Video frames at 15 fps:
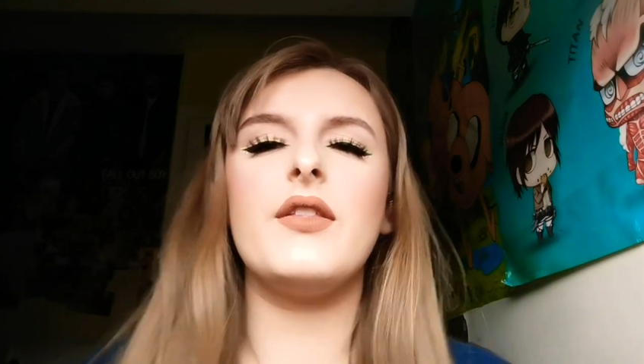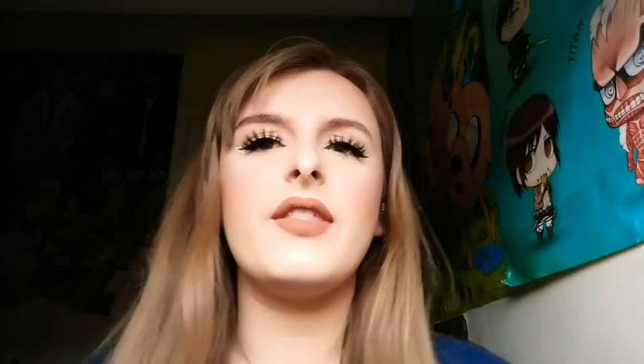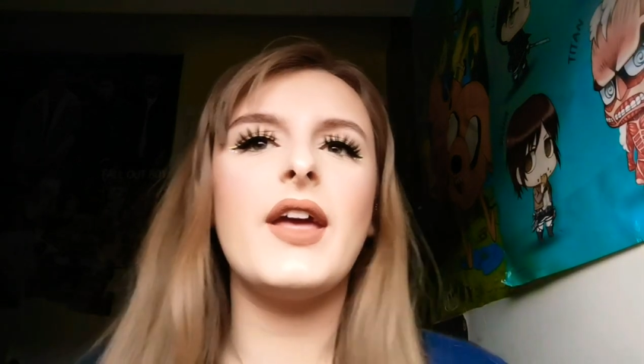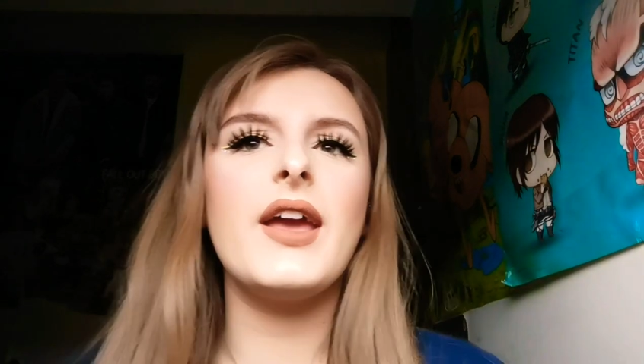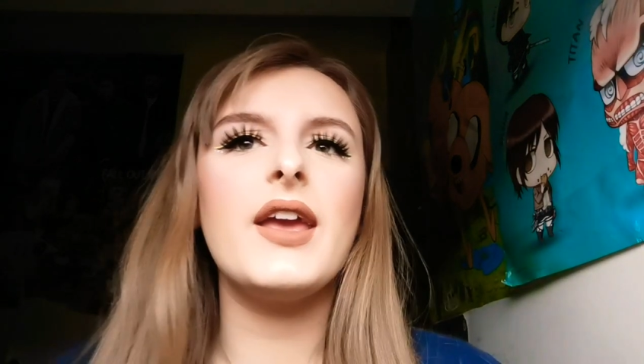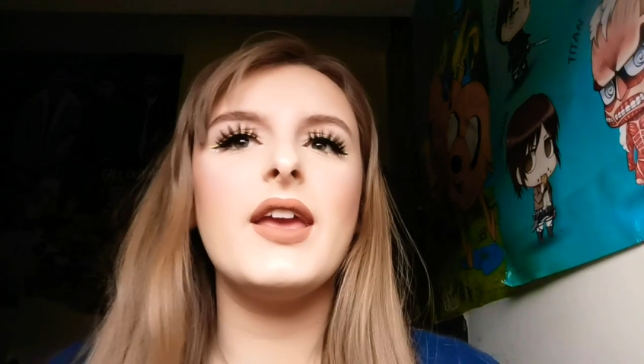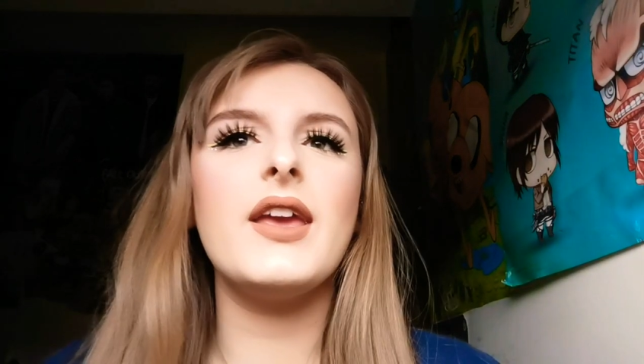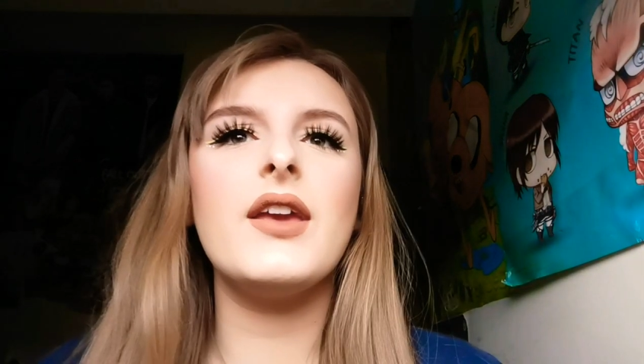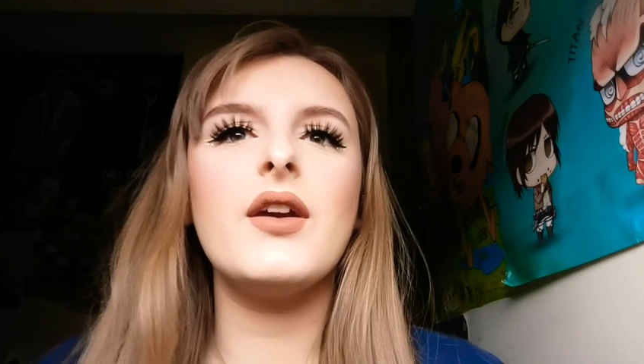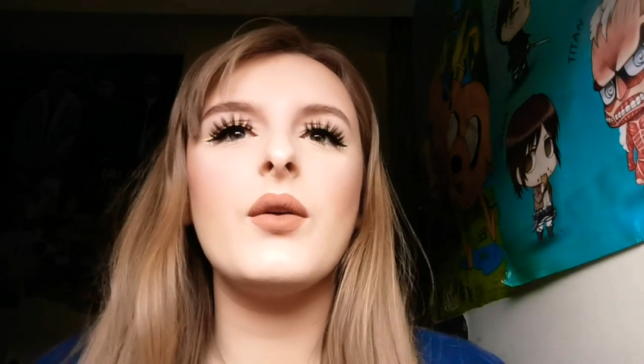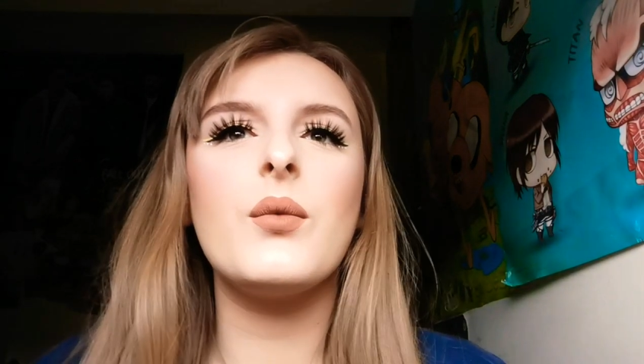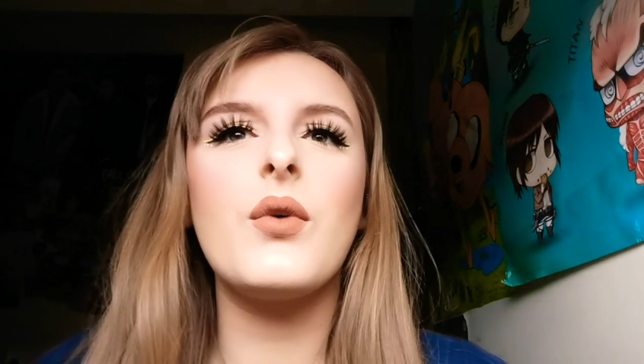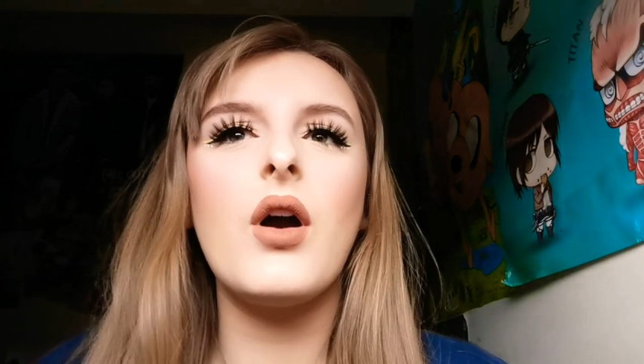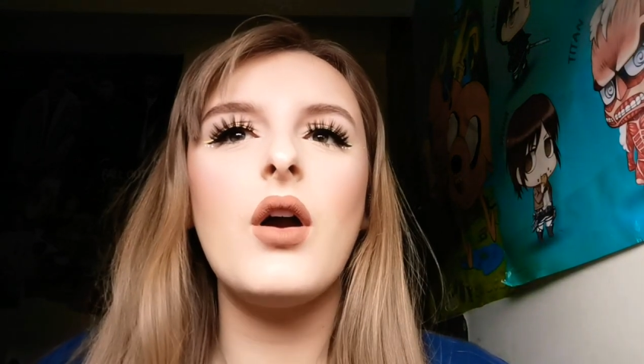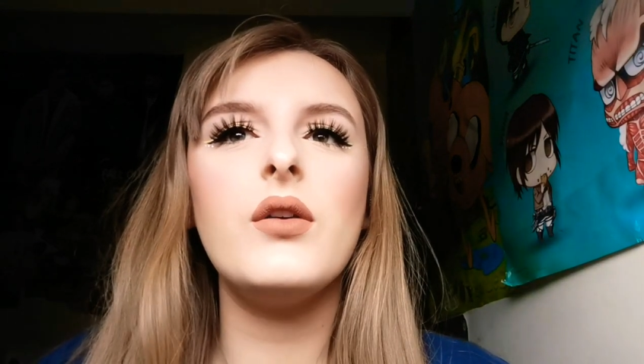They
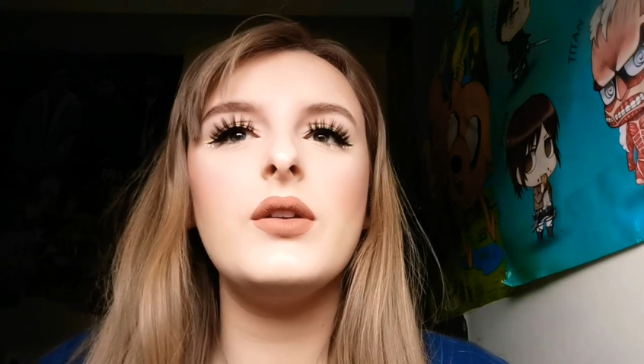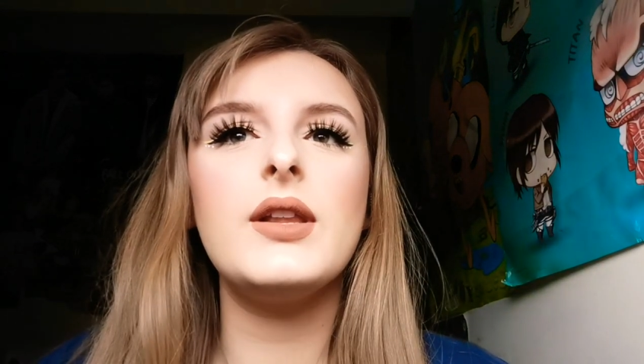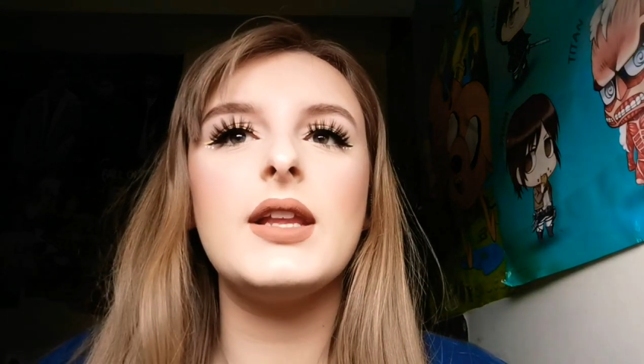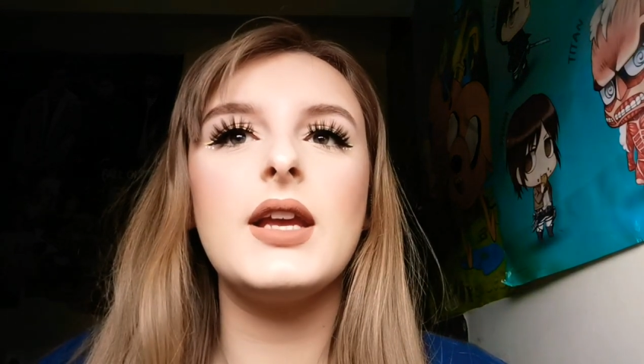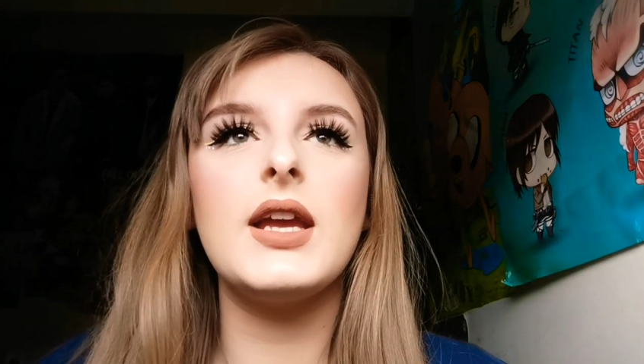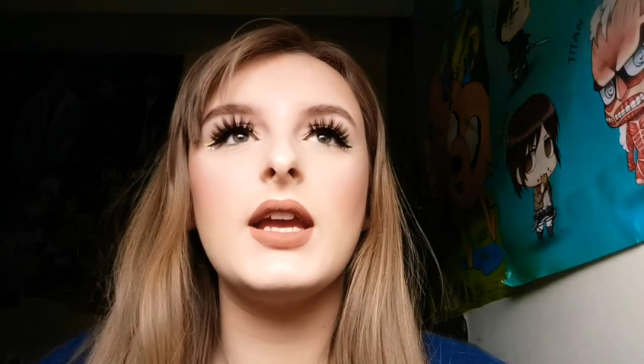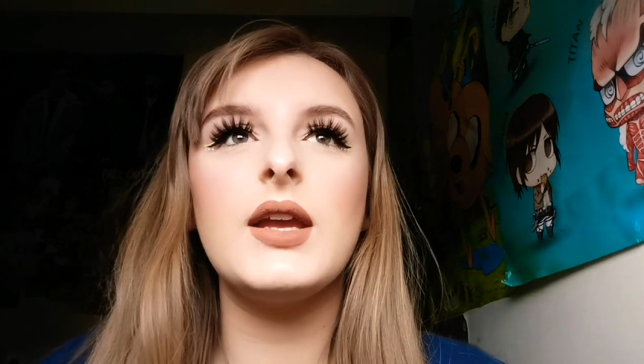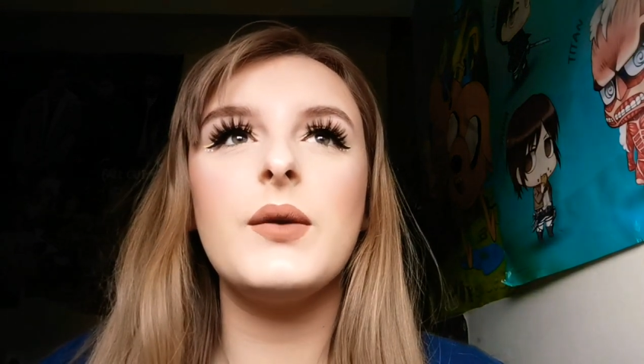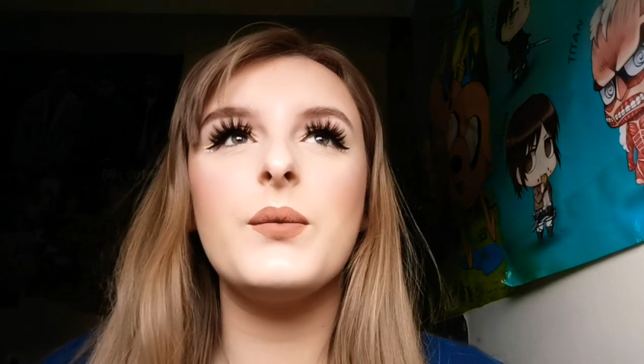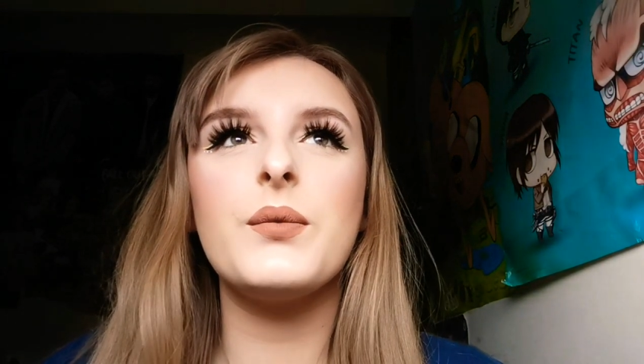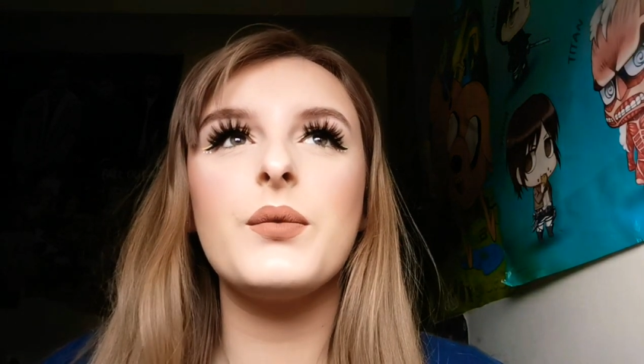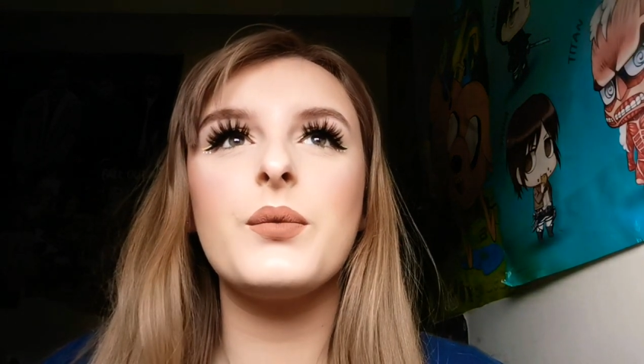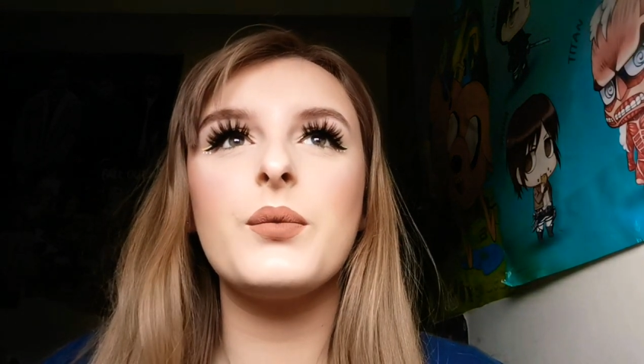were only